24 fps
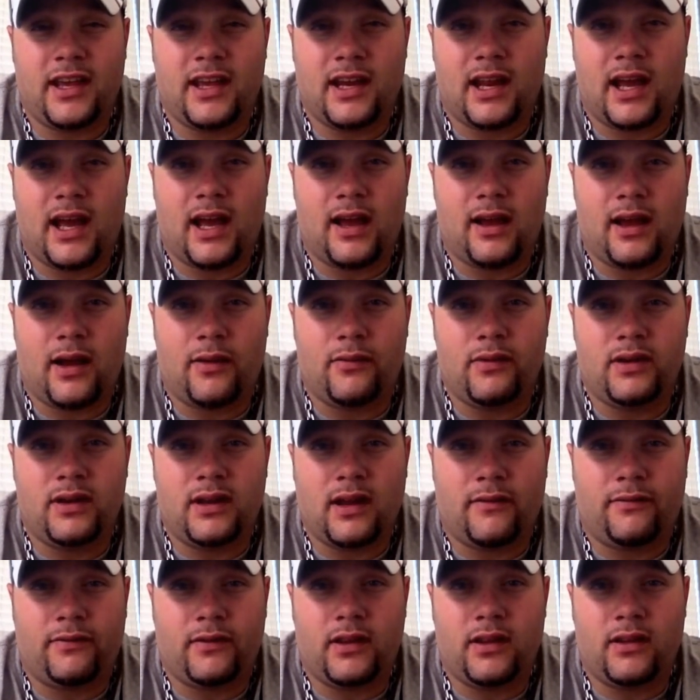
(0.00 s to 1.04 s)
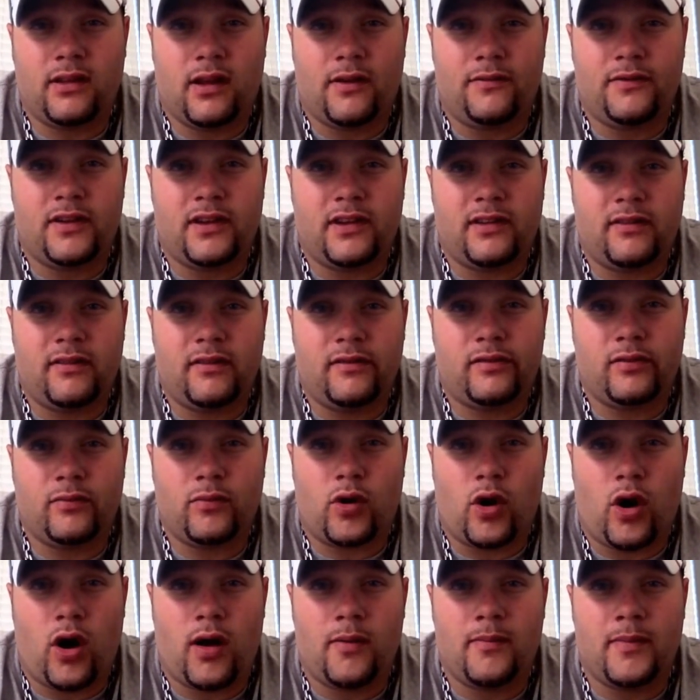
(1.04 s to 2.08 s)
and I would definitely love to see some
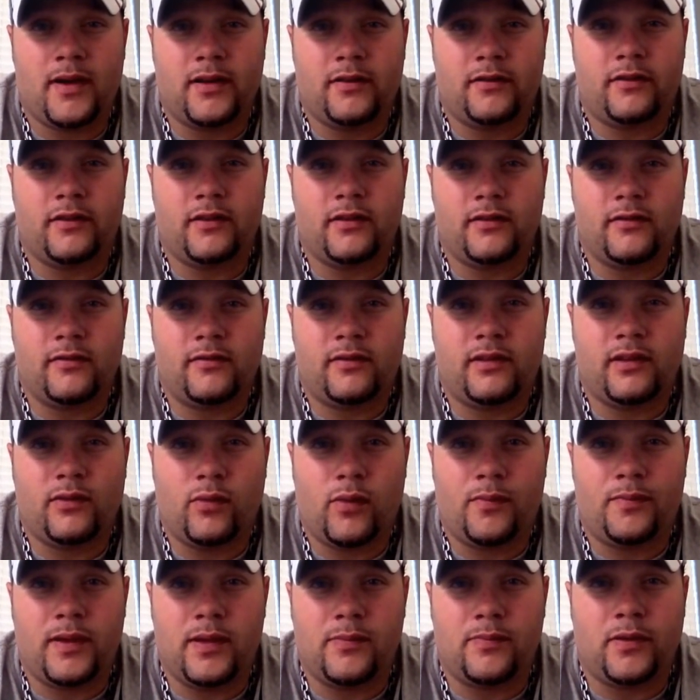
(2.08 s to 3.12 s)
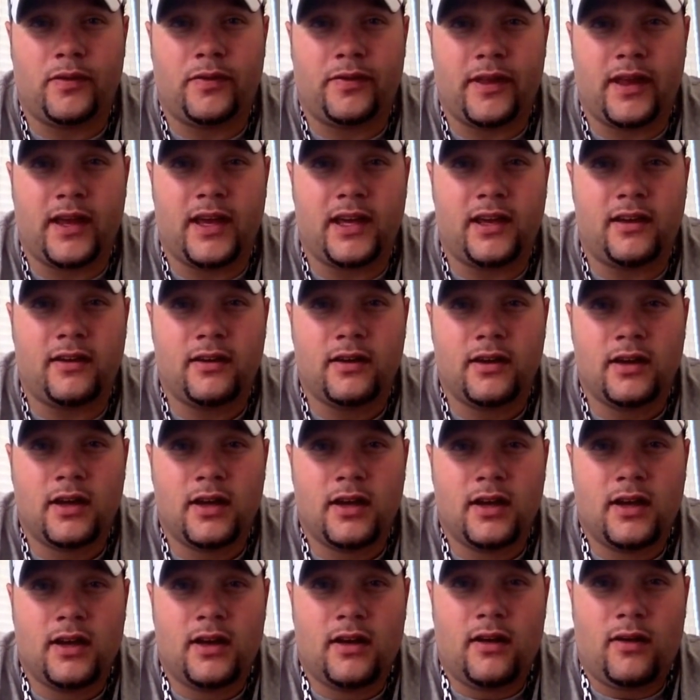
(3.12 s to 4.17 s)
comments and see what people think,
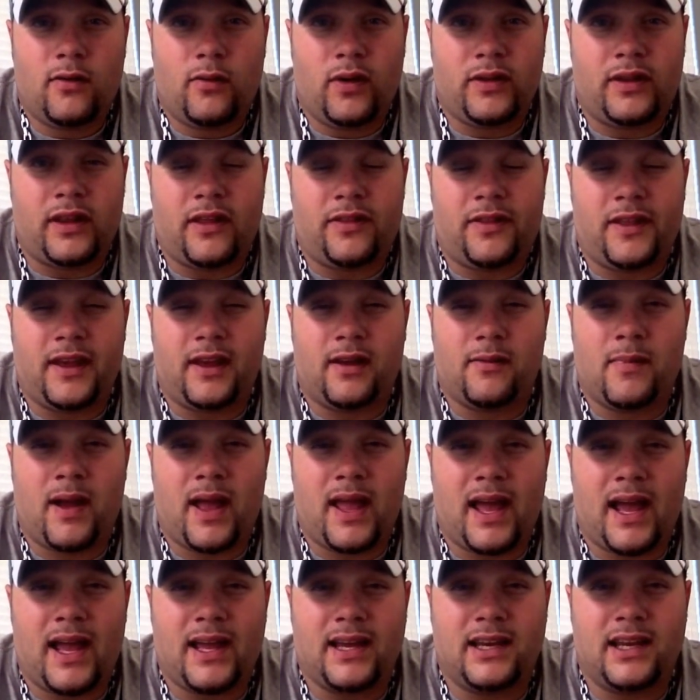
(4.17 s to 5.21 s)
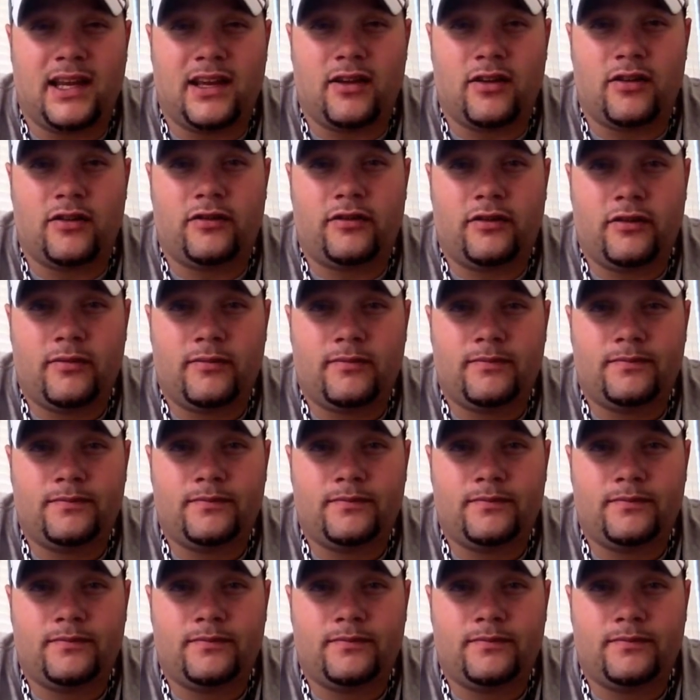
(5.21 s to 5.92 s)
what they think of my ideas.